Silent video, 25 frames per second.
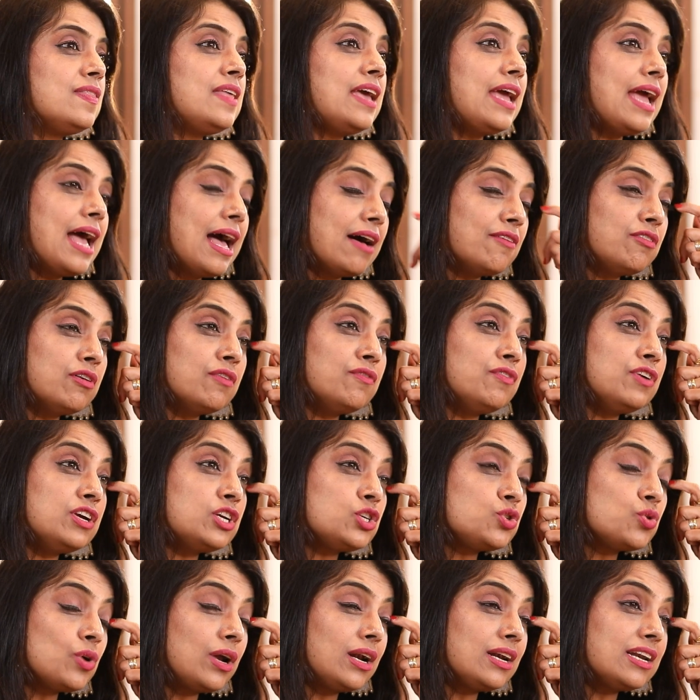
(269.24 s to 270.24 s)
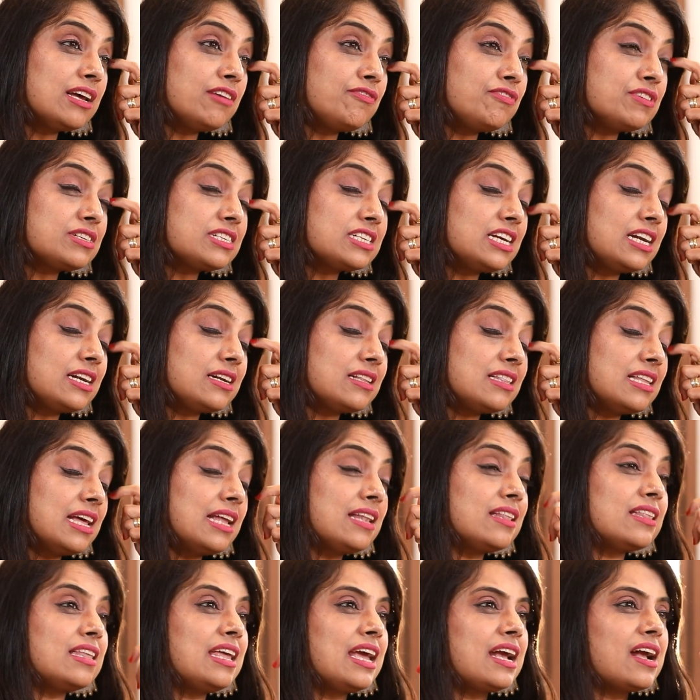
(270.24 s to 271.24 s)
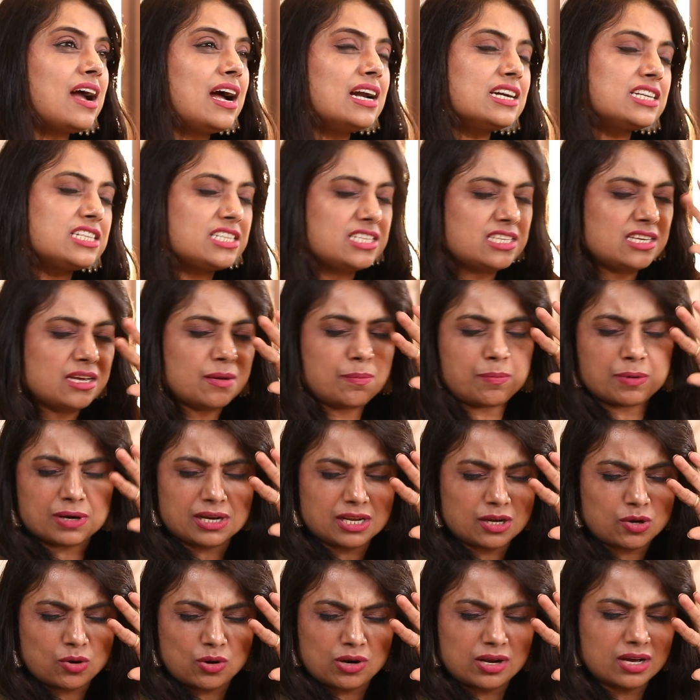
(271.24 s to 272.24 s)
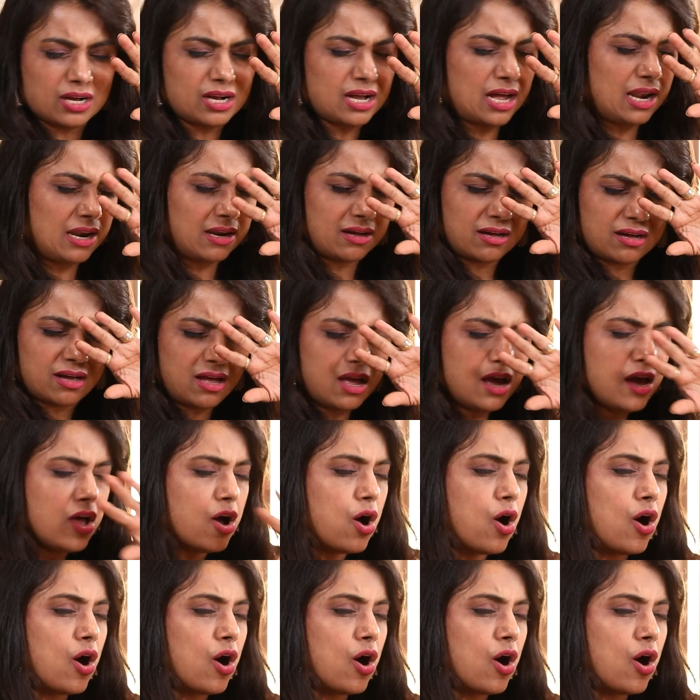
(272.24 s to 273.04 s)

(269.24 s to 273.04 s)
They have a visual deficit, then they can't see a particular color